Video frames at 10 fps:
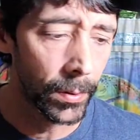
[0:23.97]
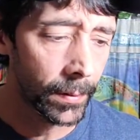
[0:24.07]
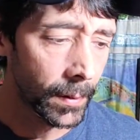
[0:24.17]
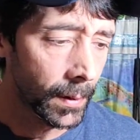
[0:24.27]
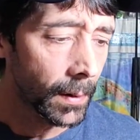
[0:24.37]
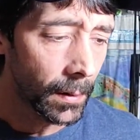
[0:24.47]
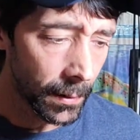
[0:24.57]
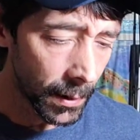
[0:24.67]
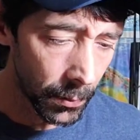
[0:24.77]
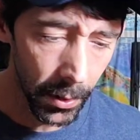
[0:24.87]

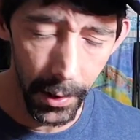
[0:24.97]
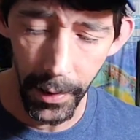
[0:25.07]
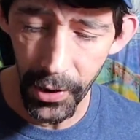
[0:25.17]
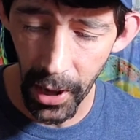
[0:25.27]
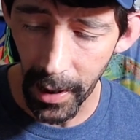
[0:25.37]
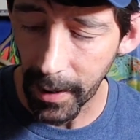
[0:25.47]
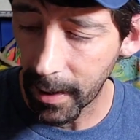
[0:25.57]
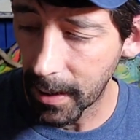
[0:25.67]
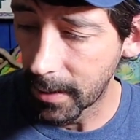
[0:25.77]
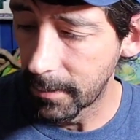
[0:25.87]
that we're gonna check
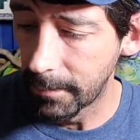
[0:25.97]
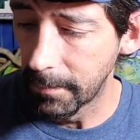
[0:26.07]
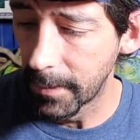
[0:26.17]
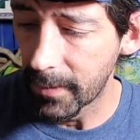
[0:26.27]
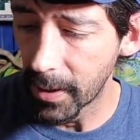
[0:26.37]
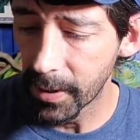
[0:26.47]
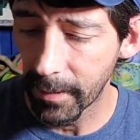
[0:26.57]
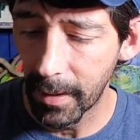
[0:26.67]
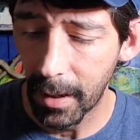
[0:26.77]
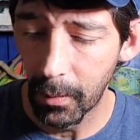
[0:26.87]
out. But first of
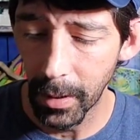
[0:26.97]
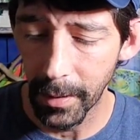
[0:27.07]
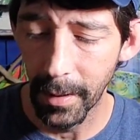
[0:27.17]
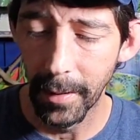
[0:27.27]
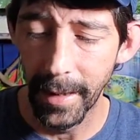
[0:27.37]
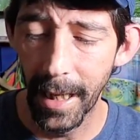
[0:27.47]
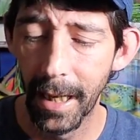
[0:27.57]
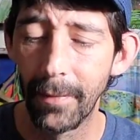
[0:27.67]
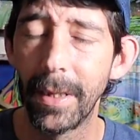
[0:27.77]
all, we're gonna dive